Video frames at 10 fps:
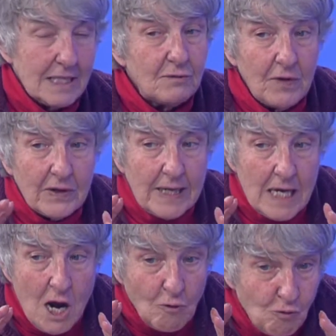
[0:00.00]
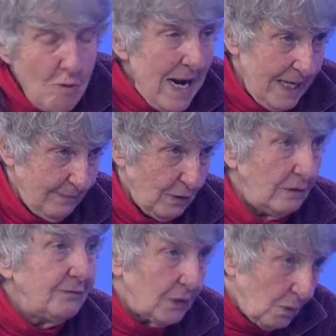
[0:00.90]
It's very readable,
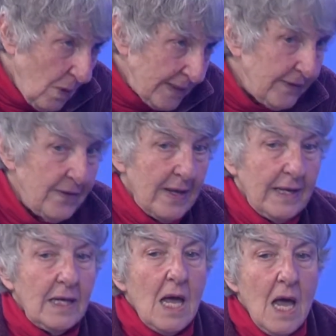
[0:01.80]
for one thing,